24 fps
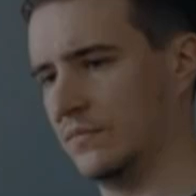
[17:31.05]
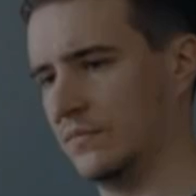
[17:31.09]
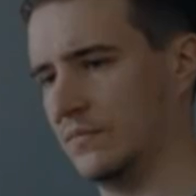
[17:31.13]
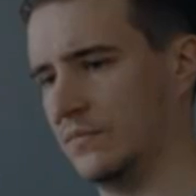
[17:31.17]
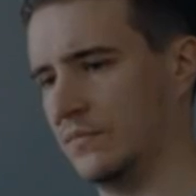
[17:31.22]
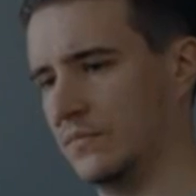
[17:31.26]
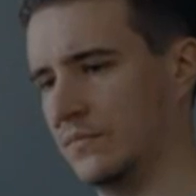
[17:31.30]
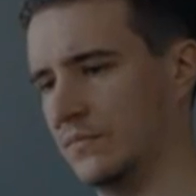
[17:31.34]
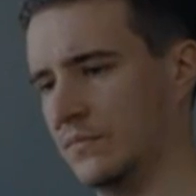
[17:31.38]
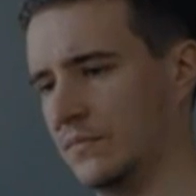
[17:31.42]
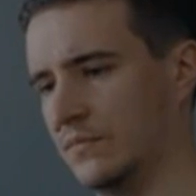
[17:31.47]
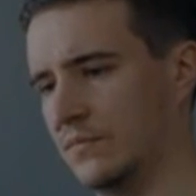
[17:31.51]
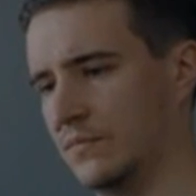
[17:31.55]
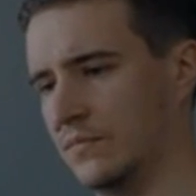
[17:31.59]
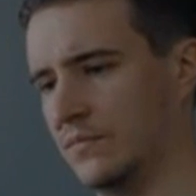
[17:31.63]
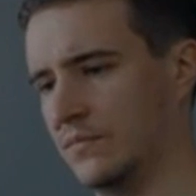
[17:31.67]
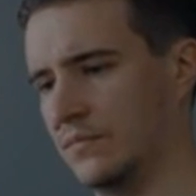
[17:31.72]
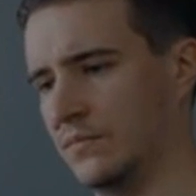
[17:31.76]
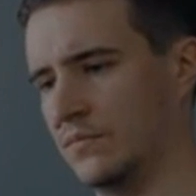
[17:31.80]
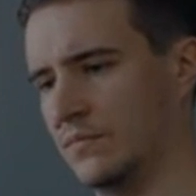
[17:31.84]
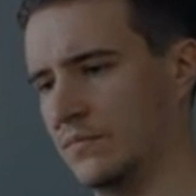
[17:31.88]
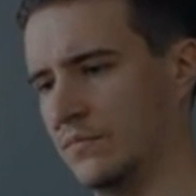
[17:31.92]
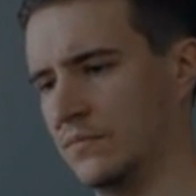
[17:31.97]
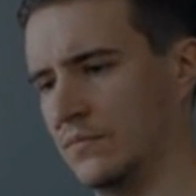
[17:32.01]

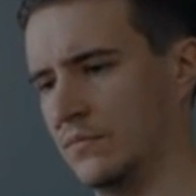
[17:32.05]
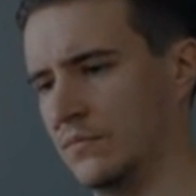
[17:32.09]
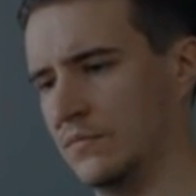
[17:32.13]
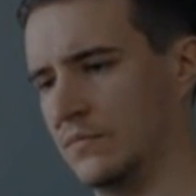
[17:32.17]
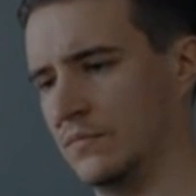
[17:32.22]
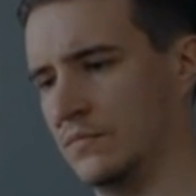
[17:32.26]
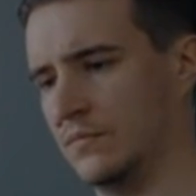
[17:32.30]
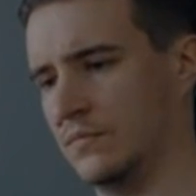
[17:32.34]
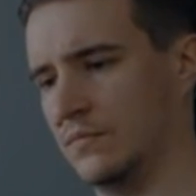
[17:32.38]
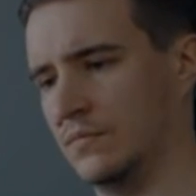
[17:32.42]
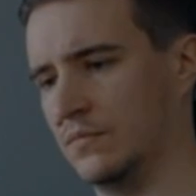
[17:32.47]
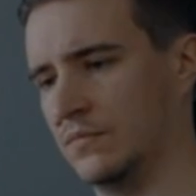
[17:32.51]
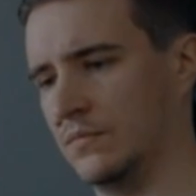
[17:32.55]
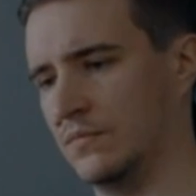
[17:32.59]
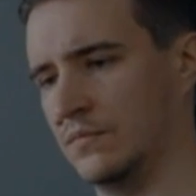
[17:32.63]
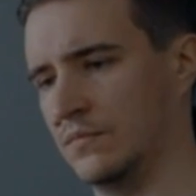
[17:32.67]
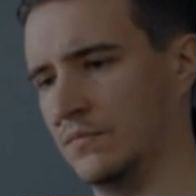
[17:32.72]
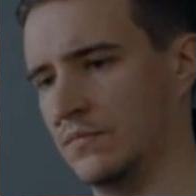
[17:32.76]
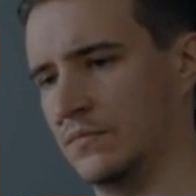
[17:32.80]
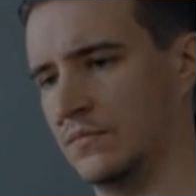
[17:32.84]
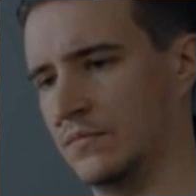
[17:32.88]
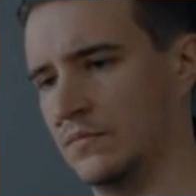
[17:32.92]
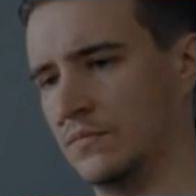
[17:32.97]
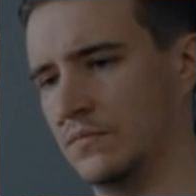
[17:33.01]

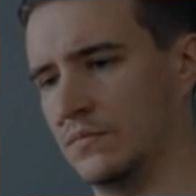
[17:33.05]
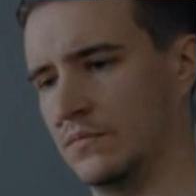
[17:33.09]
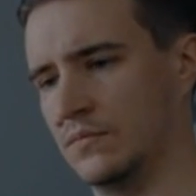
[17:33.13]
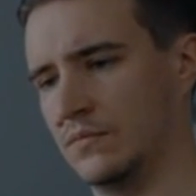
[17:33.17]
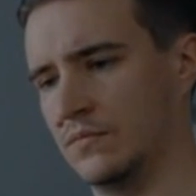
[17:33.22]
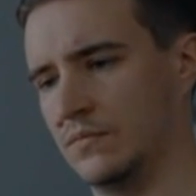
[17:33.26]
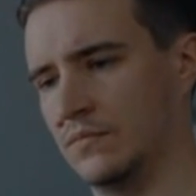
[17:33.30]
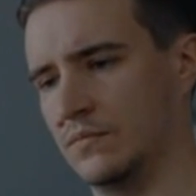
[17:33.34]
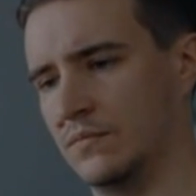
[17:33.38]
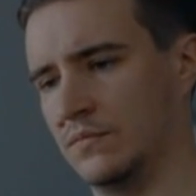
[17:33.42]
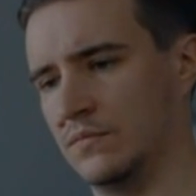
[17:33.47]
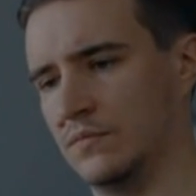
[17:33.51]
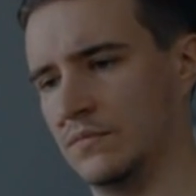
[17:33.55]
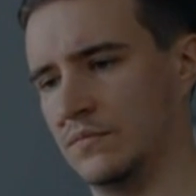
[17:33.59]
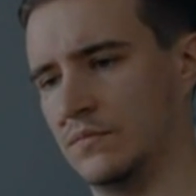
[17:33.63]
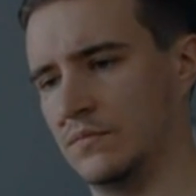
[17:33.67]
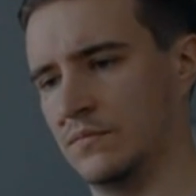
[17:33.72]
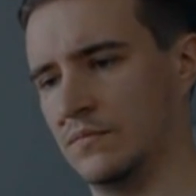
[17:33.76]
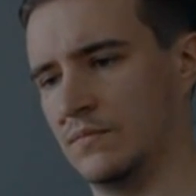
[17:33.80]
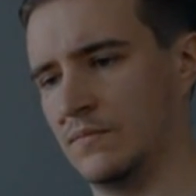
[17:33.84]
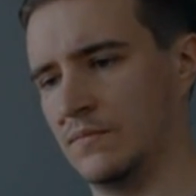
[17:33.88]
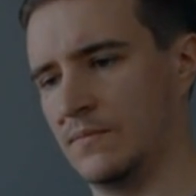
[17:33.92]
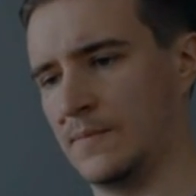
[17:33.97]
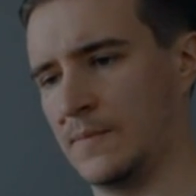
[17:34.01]

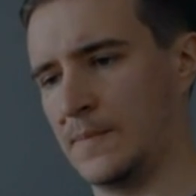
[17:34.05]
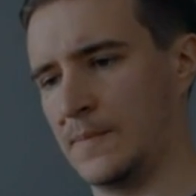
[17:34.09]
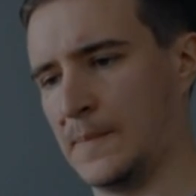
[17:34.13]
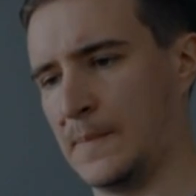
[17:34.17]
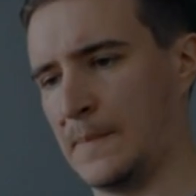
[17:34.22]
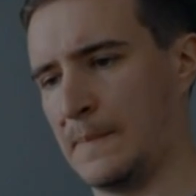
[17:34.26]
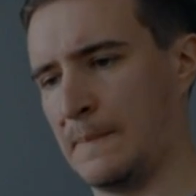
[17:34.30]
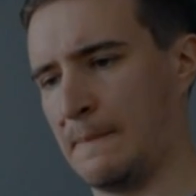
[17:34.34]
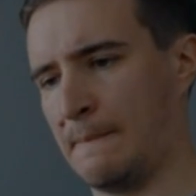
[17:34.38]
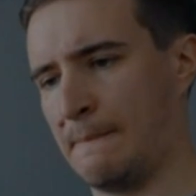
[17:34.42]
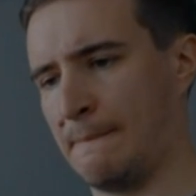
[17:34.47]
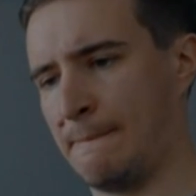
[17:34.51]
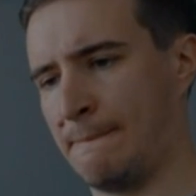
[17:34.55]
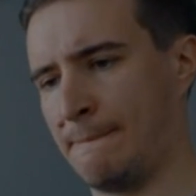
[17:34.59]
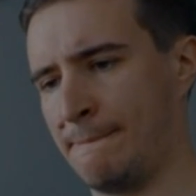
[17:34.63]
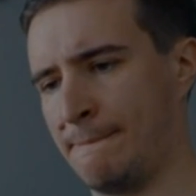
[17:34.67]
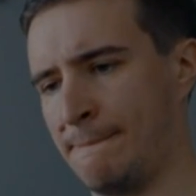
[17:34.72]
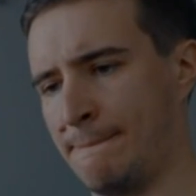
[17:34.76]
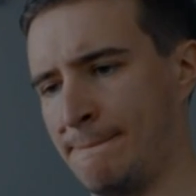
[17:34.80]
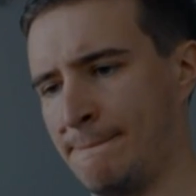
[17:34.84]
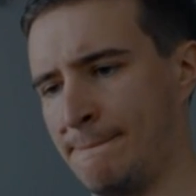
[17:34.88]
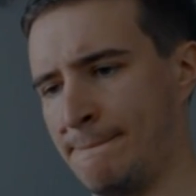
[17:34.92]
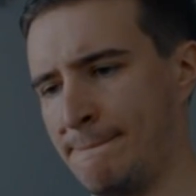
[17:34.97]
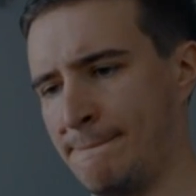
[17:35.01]

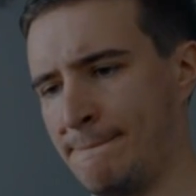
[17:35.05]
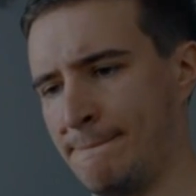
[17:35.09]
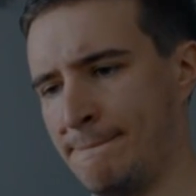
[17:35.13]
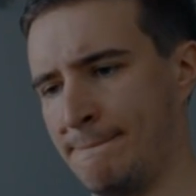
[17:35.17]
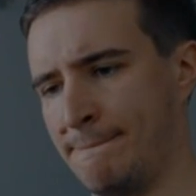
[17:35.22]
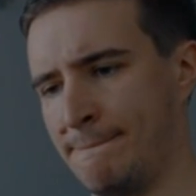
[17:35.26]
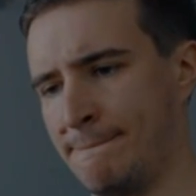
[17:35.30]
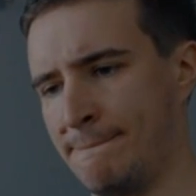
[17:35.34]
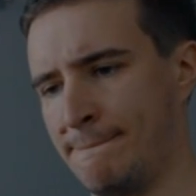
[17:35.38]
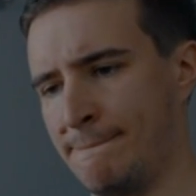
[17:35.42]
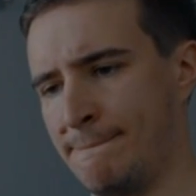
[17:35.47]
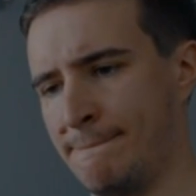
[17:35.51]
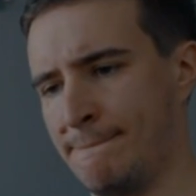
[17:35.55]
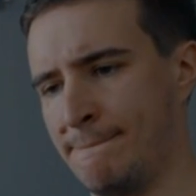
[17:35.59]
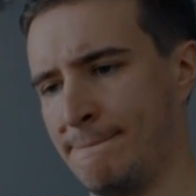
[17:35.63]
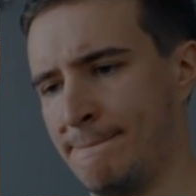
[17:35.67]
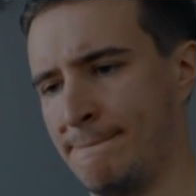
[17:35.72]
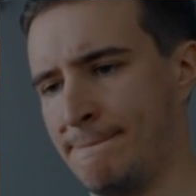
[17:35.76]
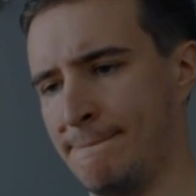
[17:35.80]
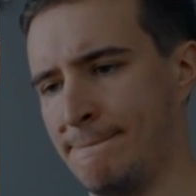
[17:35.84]
No one is speaking in this clip.